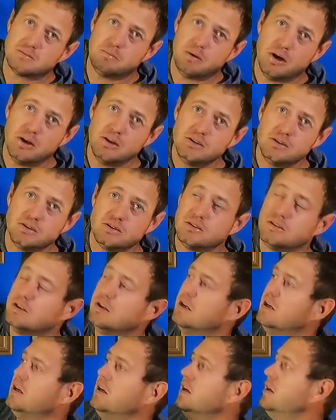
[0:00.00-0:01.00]
boat.
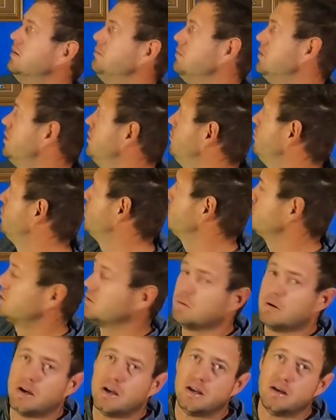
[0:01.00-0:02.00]
He passed
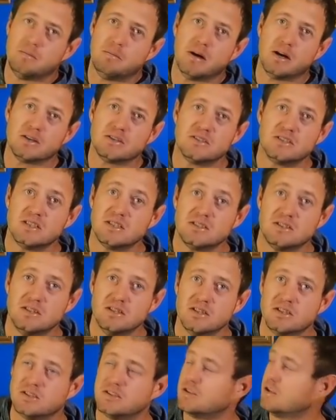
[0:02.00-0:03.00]
away about 6
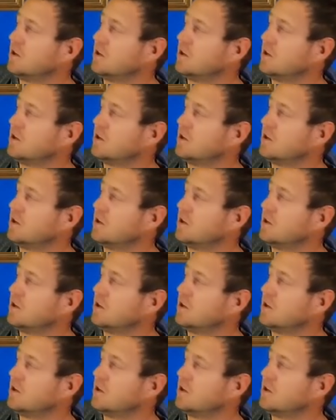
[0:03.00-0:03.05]
years